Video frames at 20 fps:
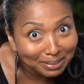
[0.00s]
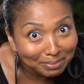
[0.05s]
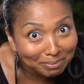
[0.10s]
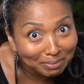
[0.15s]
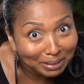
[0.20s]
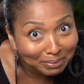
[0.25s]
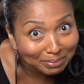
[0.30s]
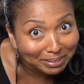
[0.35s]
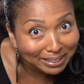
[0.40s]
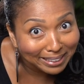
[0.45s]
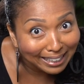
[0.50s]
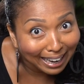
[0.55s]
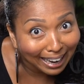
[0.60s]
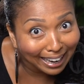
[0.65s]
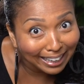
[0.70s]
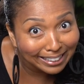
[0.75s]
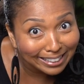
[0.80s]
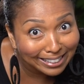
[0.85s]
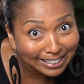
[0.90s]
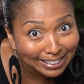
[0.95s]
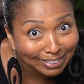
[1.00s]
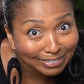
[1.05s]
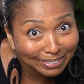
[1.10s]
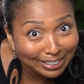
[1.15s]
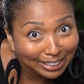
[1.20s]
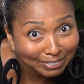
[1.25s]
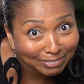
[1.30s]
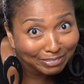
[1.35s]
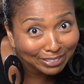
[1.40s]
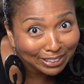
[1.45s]
maybe not so
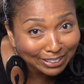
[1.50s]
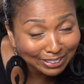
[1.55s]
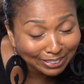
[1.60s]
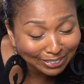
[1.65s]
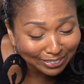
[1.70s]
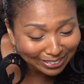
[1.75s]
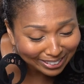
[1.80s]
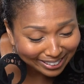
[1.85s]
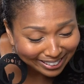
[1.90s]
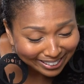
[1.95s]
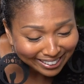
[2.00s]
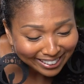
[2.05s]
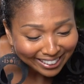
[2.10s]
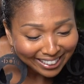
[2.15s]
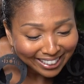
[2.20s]
difficult,